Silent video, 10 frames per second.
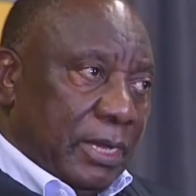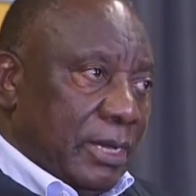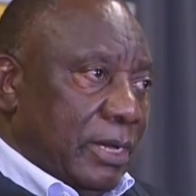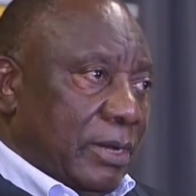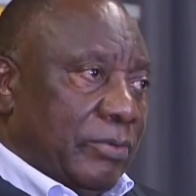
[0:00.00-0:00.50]

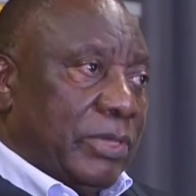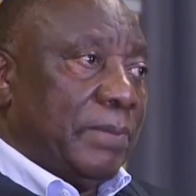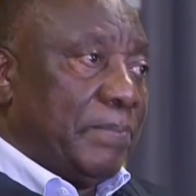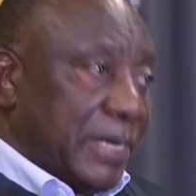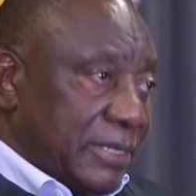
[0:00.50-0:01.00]
keeping
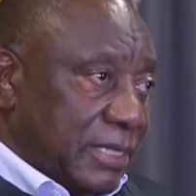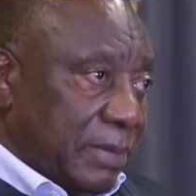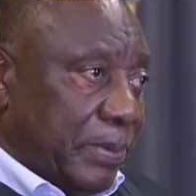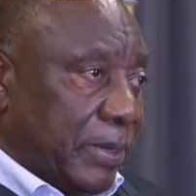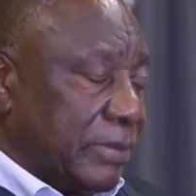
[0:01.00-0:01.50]
with
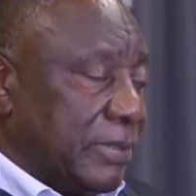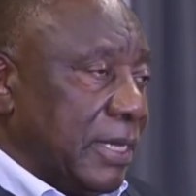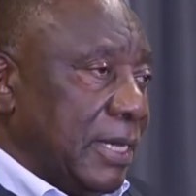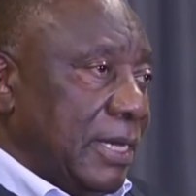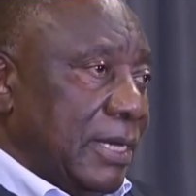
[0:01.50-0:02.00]
the
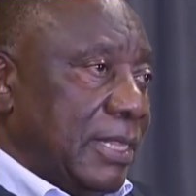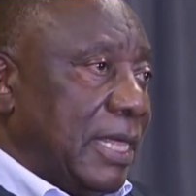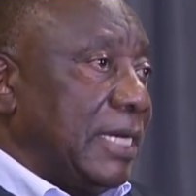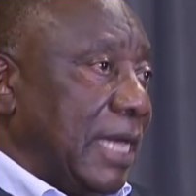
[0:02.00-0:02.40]
principles